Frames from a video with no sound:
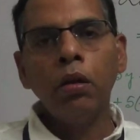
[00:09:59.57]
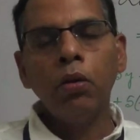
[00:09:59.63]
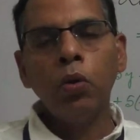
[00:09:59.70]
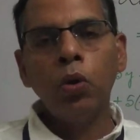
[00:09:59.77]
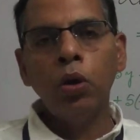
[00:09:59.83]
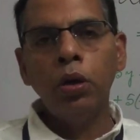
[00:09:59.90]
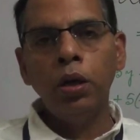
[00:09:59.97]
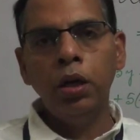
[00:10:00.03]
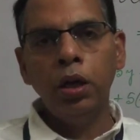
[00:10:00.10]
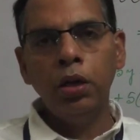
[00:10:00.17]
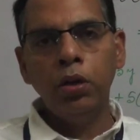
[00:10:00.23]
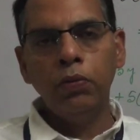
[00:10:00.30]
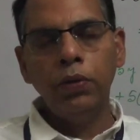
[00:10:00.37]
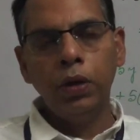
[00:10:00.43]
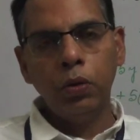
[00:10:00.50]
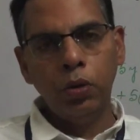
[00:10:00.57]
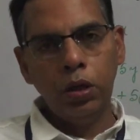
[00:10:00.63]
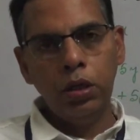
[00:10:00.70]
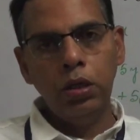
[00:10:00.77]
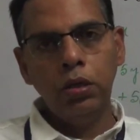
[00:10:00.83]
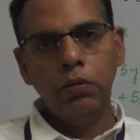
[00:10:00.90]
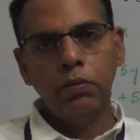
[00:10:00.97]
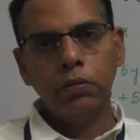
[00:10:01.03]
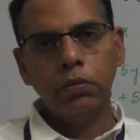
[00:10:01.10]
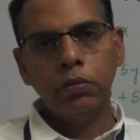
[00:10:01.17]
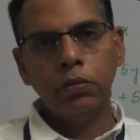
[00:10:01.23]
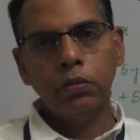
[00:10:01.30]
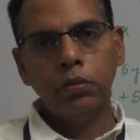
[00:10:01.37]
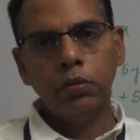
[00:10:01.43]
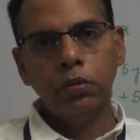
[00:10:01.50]
coordinate of the origin.
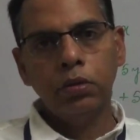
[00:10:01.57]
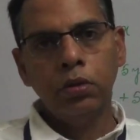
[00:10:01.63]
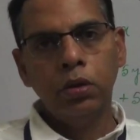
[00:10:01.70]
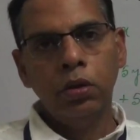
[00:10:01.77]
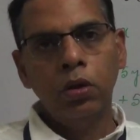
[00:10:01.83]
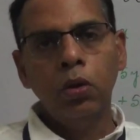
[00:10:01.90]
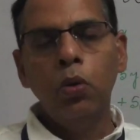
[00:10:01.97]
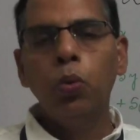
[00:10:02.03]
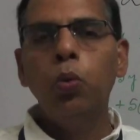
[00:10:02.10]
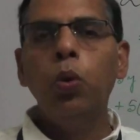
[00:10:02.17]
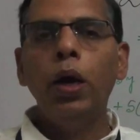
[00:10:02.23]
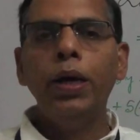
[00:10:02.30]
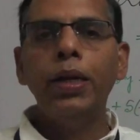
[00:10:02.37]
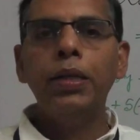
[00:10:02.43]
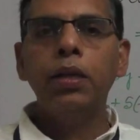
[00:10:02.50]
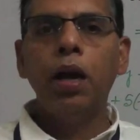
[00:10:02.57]
What is